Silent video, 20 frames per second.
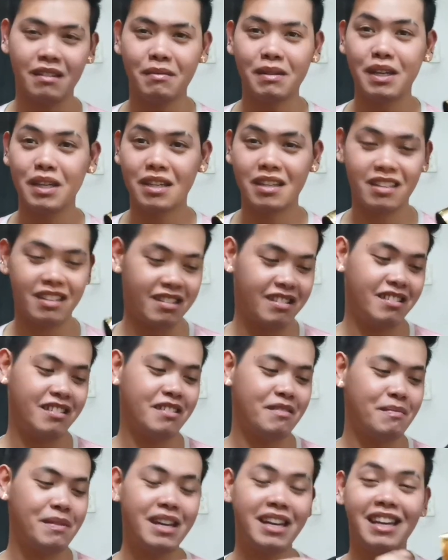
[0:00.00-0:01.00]

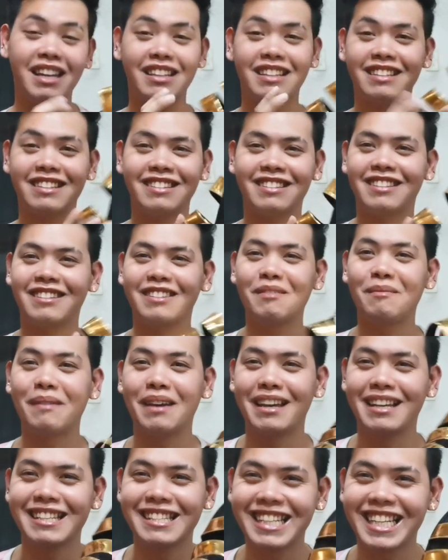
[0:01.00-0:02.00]
make it the
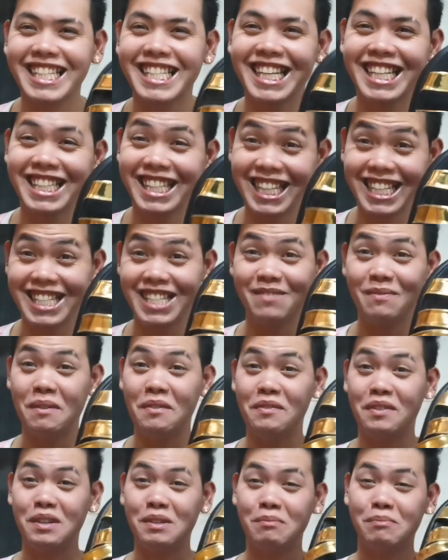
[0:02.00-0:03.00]
best kasi this is
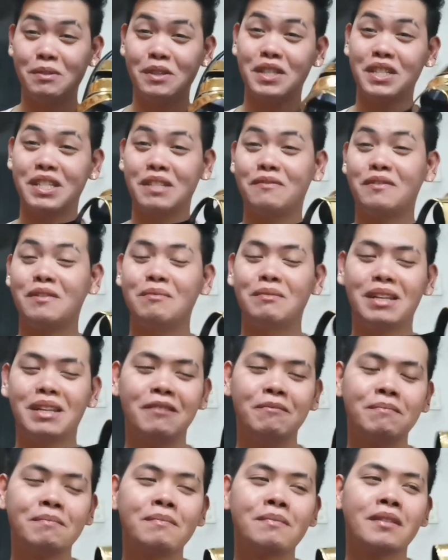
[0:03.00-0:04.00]
my first purchase from
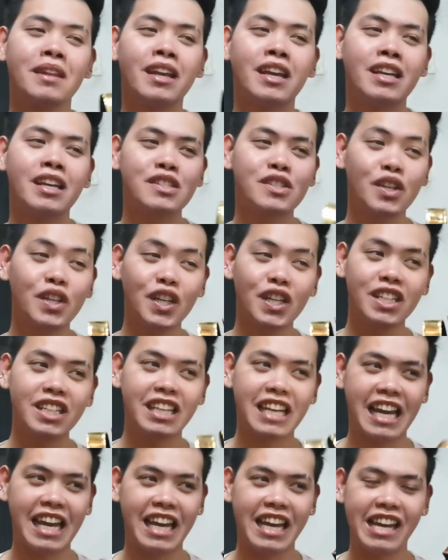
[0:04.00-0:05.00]
them. So
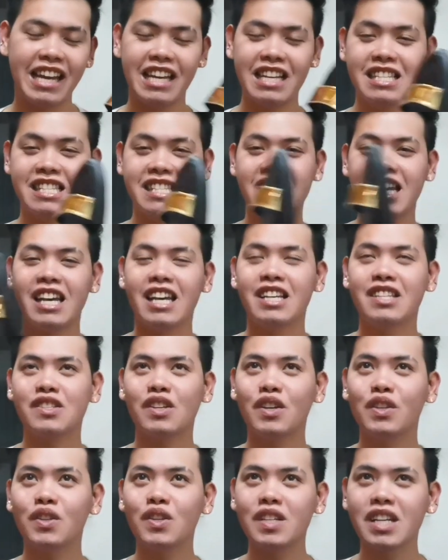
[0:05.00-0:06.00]
yun guys, so
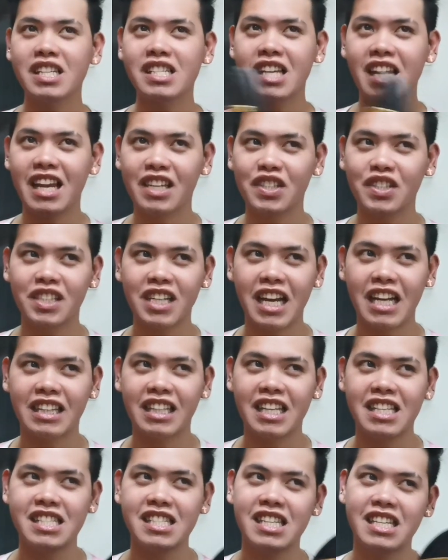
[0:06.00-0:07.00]
dun nga sa lecture
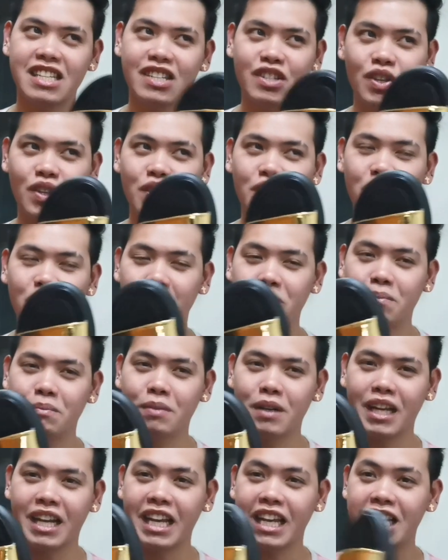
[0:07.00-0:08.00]
natin, si Jojo
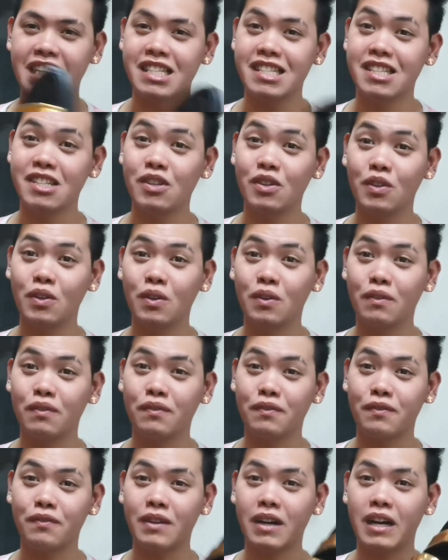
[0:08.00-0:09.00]
Bragais yung
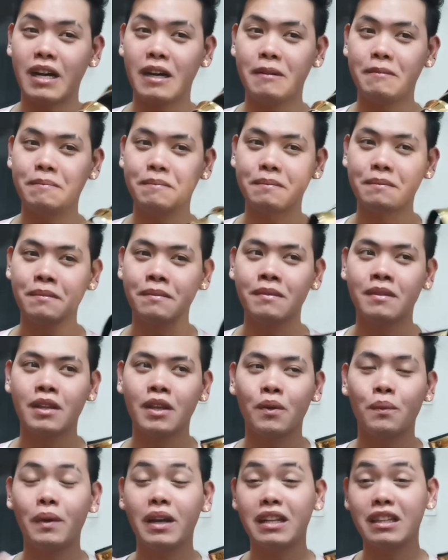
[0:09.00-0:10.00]

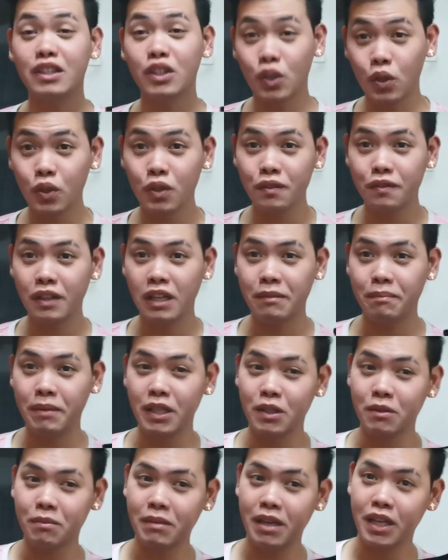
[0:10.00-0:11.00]
well-known
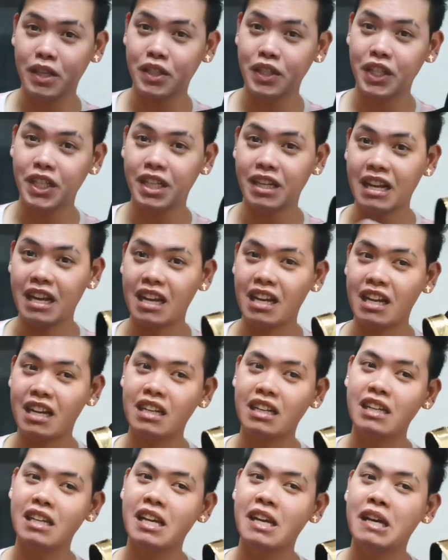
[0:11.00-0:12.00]
Filipino maker
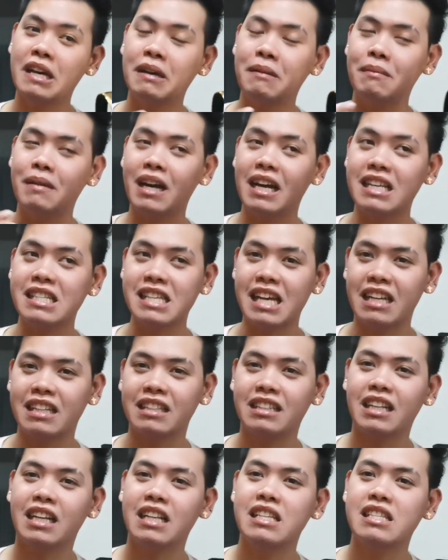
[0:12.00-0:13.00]
ng mga
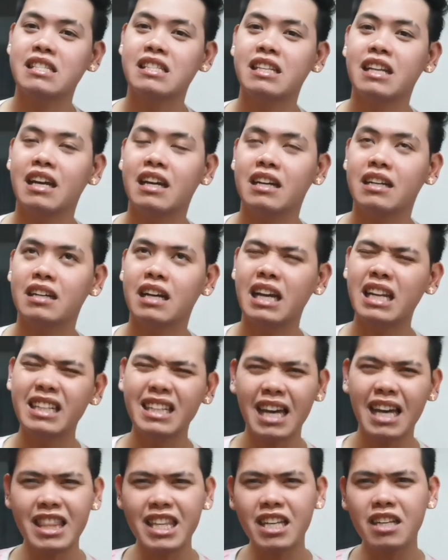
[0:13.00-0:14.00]
sandals ng
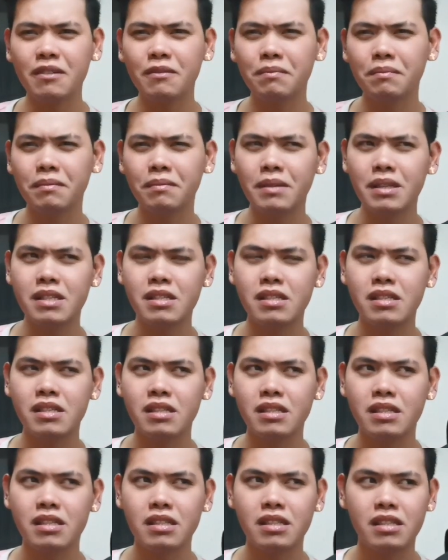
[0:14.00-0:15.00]
I think
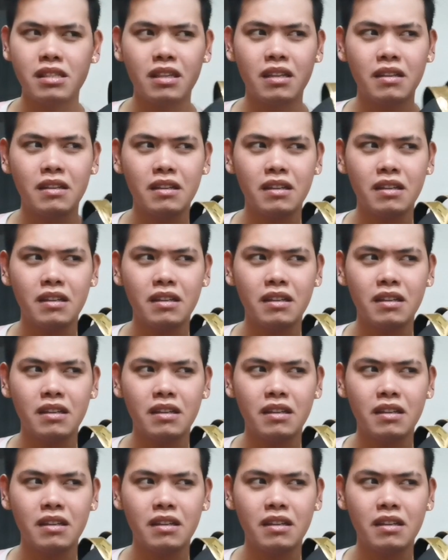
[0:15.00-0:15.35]
Miss